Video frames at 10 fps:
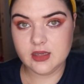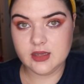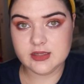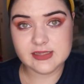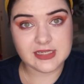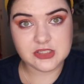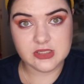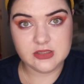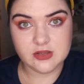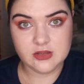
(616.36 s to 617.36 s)
it is
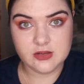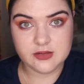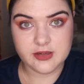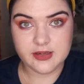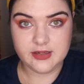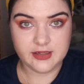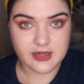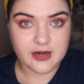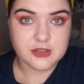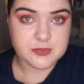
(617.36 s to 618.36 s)
actually no longer an
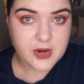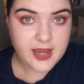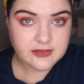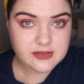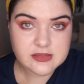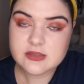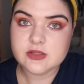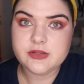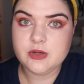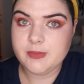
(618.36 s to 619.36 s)
encouraged practice
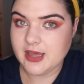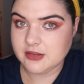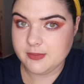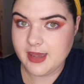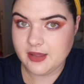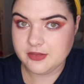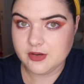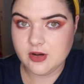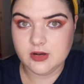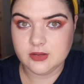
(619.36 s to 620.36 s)
to do mouth to mouth
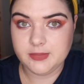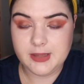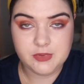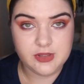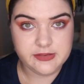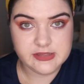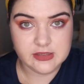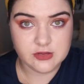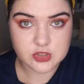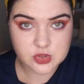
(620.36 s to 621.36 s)
on people that you see
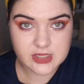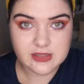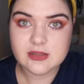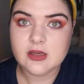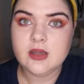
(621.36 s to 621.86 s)
on the street,